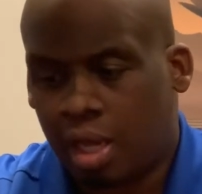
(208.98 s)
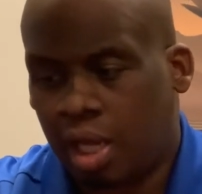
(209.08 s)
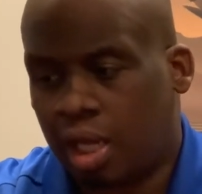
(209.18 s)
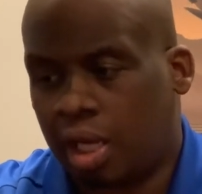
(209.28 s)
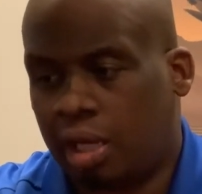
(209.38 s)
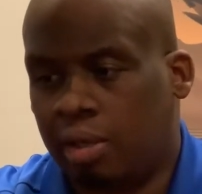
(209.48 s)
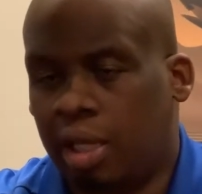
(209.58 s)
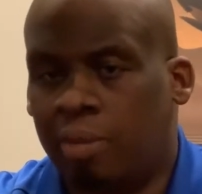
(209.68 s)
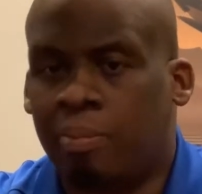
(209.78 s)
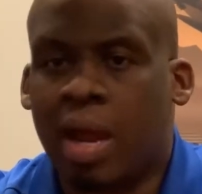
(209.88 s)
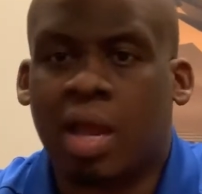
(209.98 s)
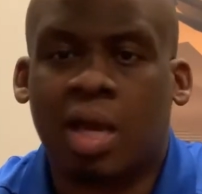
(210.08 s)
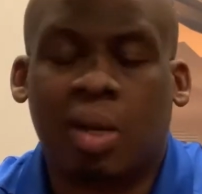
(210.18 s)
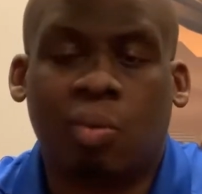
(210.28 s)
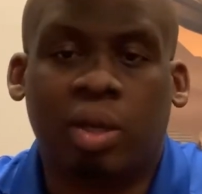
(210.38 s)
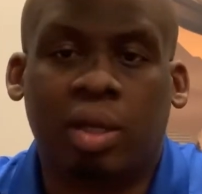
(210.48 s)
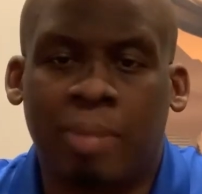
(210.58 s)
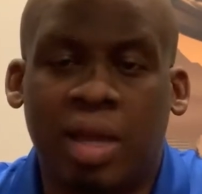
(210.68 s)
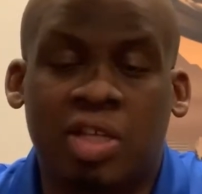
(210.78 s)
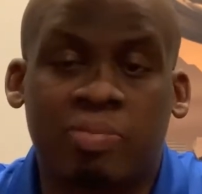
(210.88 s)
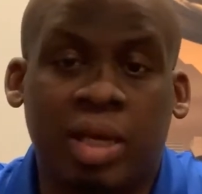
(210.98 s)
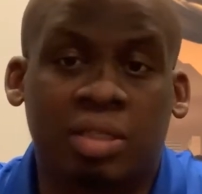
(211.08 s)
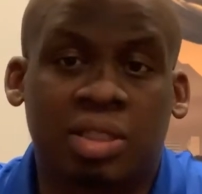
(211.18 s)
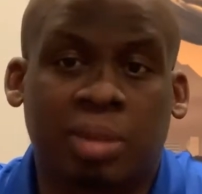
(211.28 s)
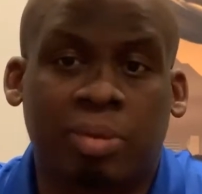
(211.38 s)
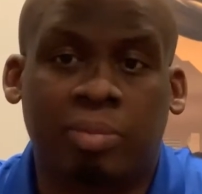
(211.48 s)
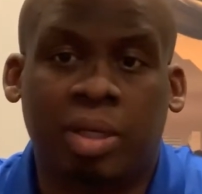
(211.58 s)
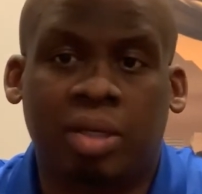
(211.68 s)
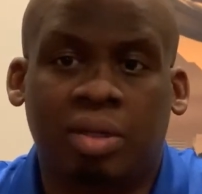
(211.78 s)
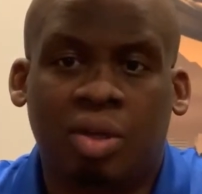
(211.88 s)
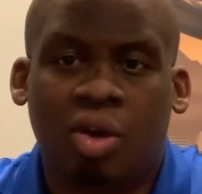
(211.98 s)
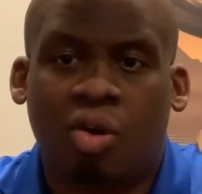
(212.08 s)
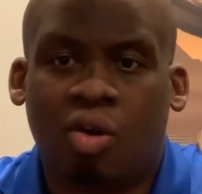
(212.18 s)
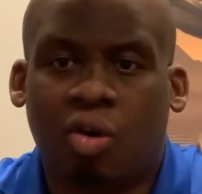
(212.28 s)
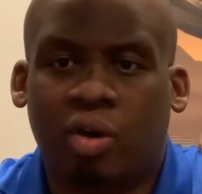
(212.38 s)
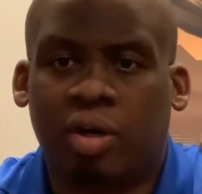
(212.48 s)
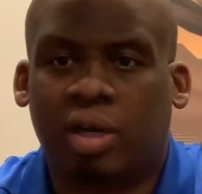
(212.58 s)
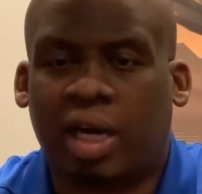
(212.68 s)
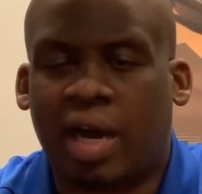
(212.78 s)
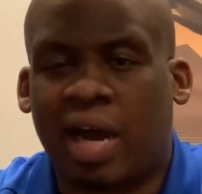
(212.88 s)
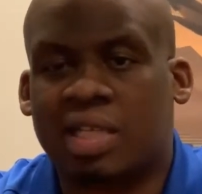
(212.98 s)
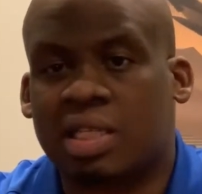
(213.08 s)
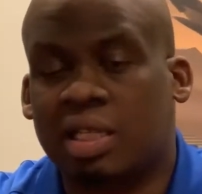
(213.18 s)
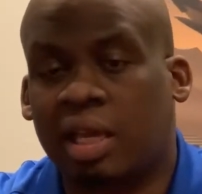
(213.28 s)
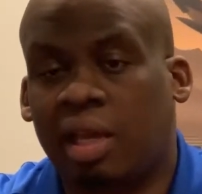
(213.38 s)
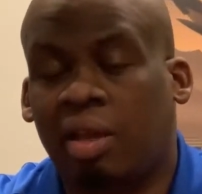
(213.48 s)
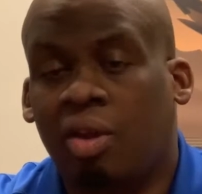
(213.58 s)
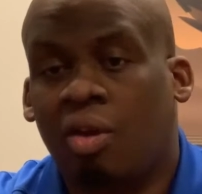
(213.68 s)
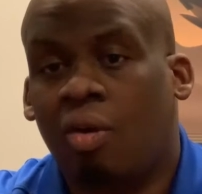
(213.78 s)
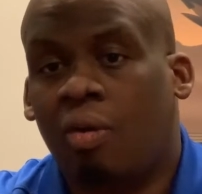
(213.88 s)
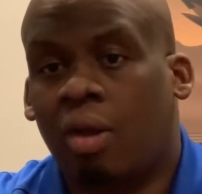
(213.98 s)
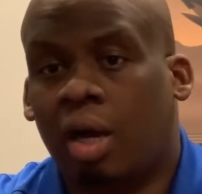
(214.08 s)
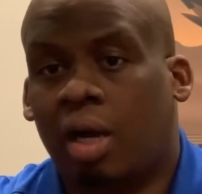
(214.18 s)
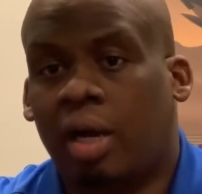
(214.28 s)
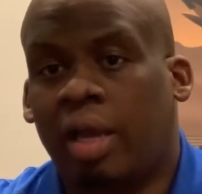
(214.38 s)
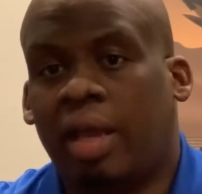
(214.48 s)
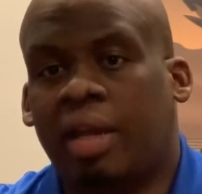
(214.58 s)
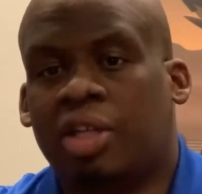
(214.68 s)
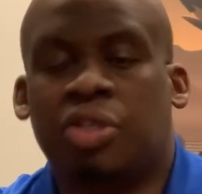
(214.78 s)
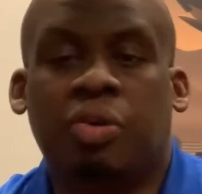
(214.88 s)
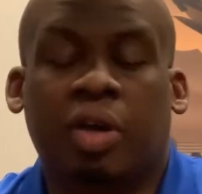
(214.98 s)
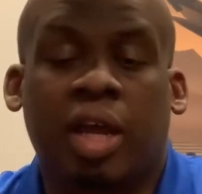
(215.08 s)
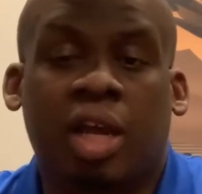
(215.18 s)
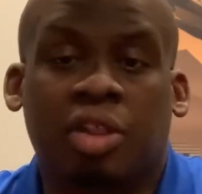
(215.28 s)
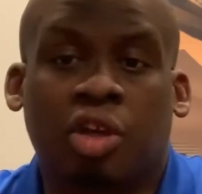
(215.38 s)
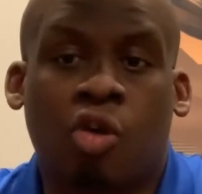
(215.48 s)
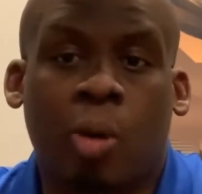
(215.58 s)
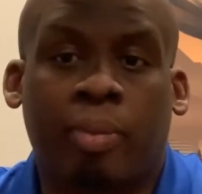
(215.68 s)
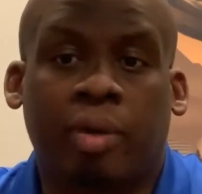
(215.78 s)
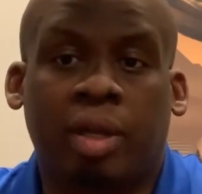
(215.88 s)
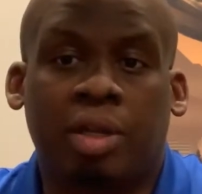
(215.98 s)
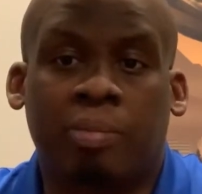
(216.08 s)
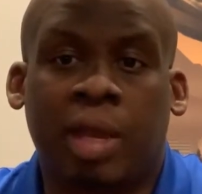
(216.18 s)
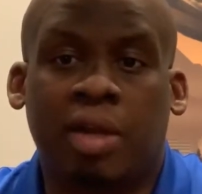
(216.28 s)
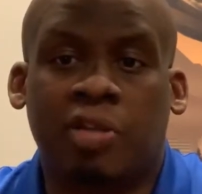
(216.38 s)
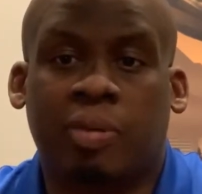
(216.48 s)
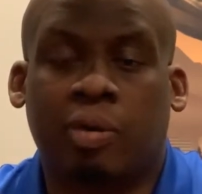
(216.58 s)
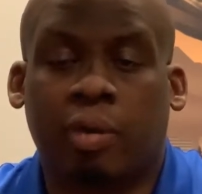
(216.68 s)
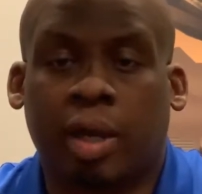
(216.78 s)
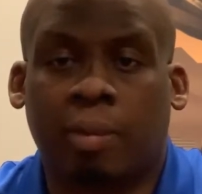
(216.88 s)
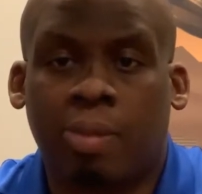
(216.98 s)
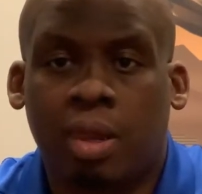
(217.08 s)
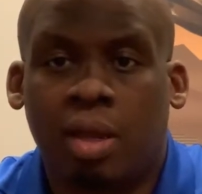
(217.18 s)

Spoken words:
and it might come with a maintenance manual supplement or ICA that you're going to have to incorporate in your maintenance program.